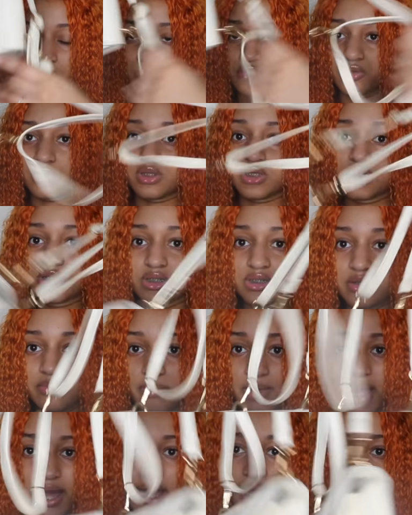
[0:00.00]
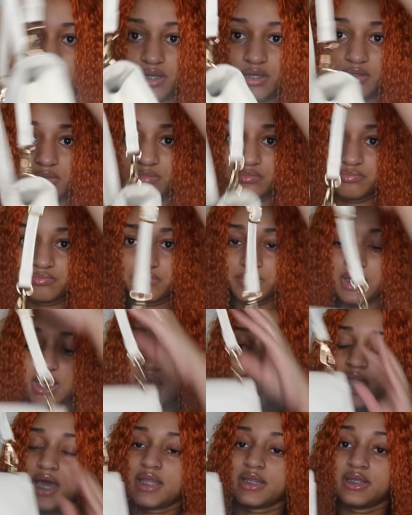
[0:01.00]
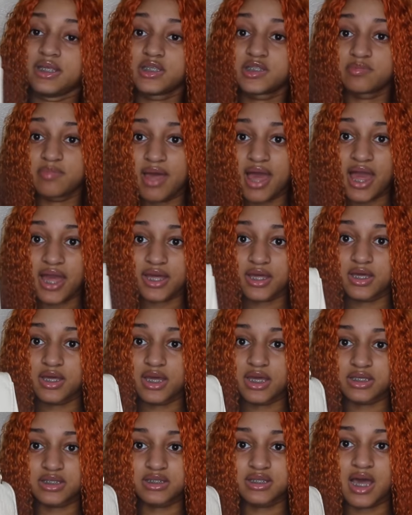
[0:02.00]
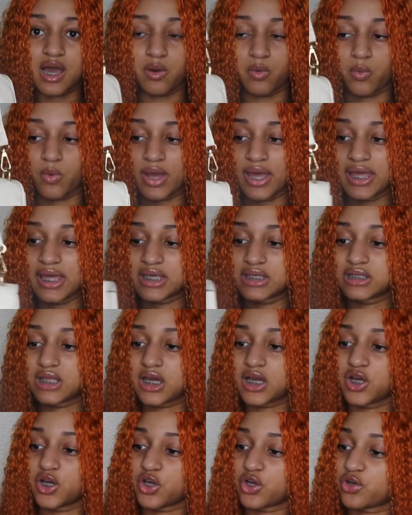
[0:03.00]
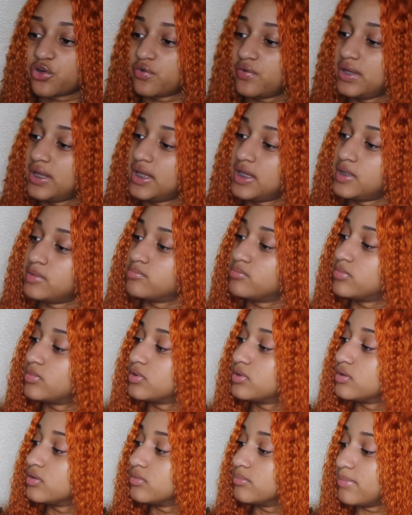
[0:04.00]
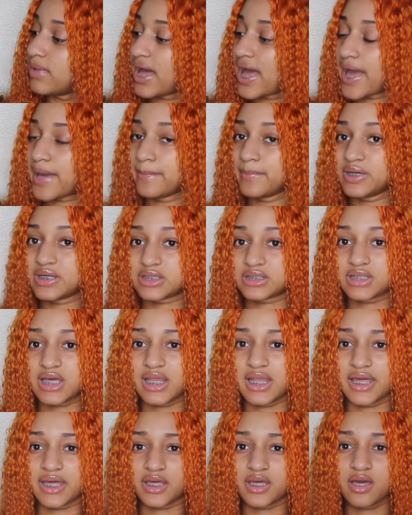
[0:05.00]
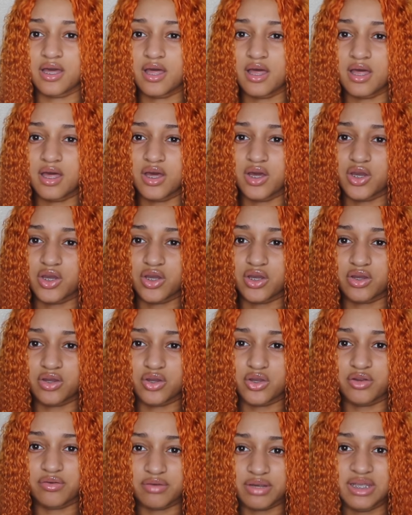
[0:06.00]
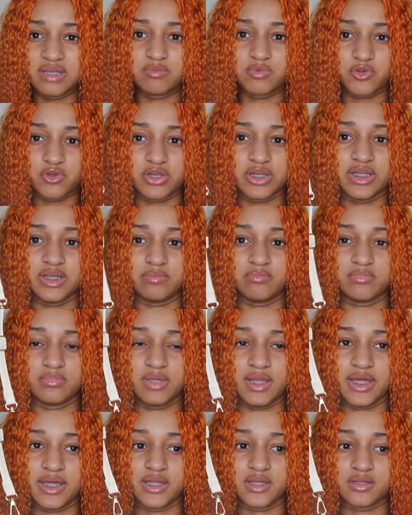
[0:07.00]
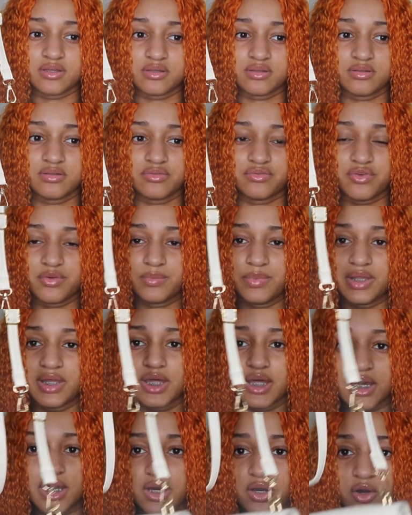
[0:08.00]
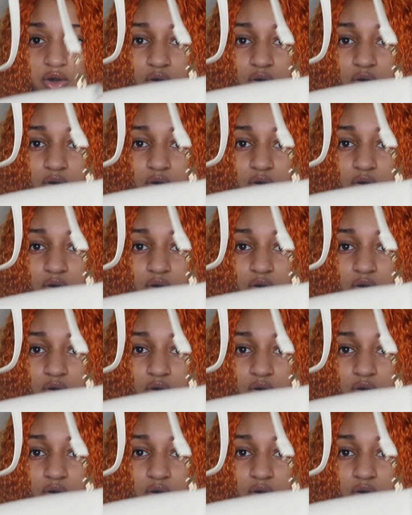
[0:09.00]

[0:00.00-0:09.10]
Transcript: So this is the bag. This bag, it's not white. It's like a cream bag. But it's not like cream. Like, for me, it could